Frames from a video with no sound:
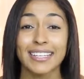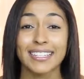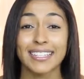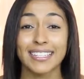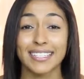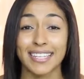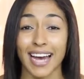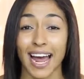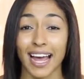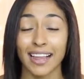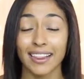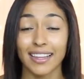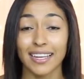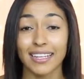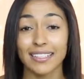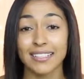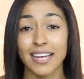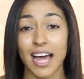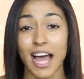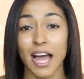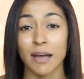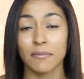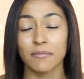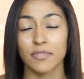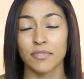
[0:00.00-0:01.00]
styling
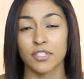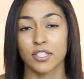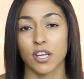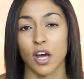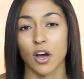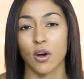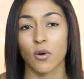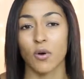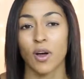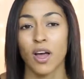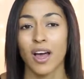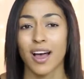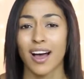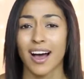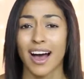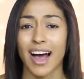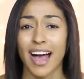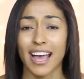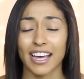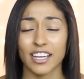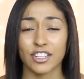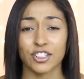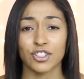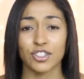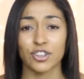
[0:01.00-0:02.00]
time, so
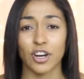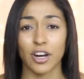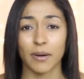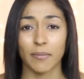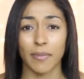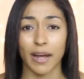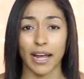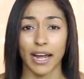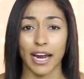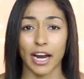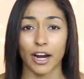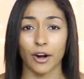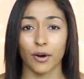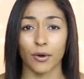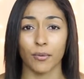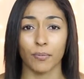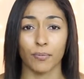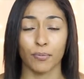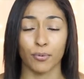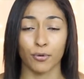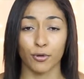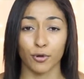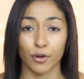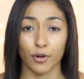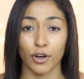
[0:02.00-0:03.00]
I can straighten my
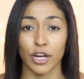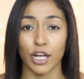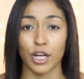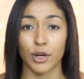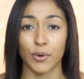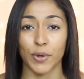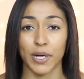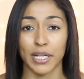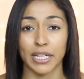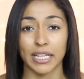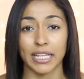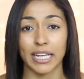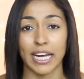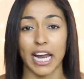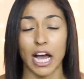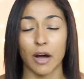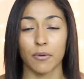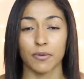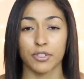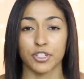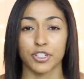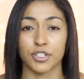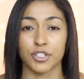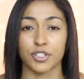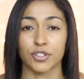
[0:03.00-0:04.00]
hair pretty quickly
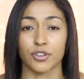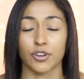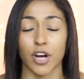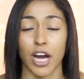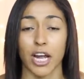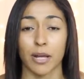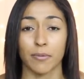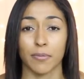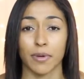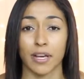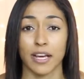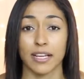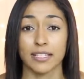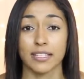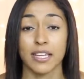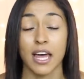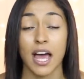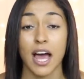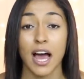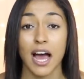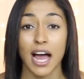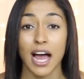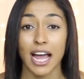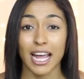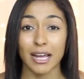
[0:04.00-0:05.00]
now, which is great because
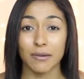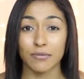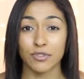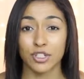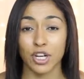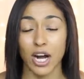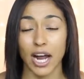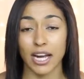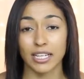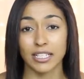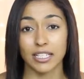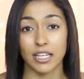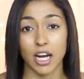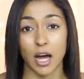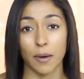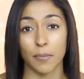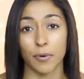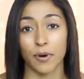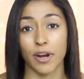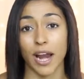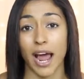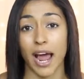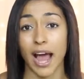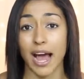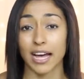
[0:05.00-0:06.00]
I am trying to
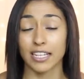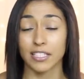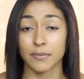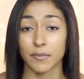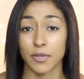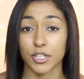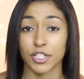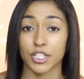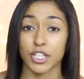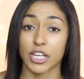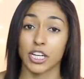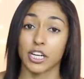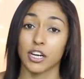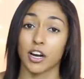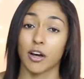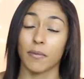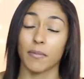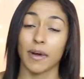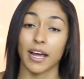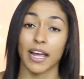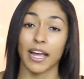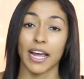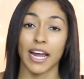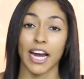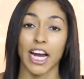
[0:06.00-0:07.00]
not put as much heat
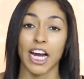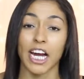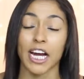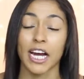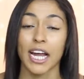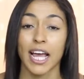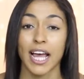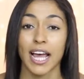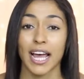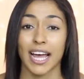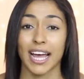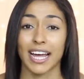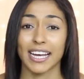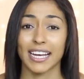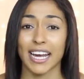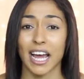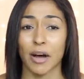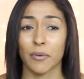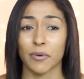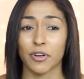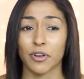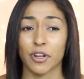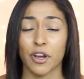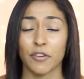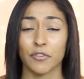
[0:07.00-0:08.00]
on my hair. And
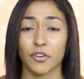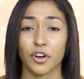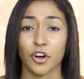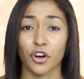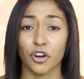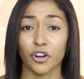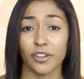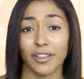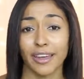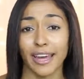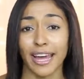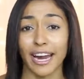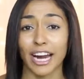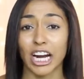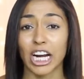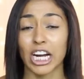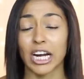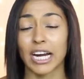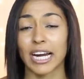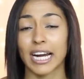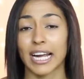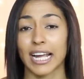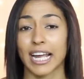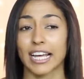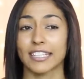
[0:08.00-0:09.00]
yeah, when you have curly
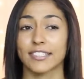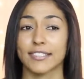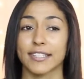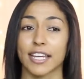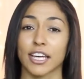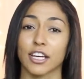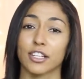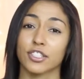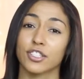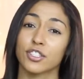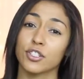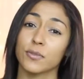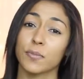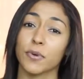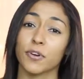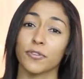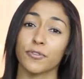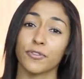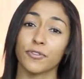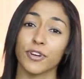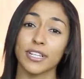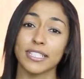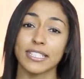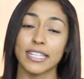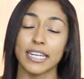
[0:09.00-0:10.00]
hair, it gets like
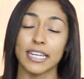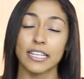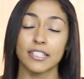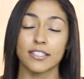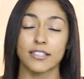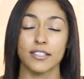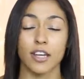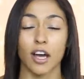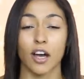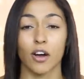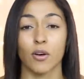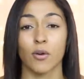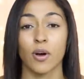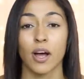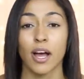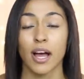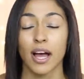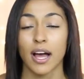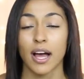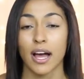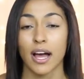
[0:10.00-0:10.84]
super frizzy, so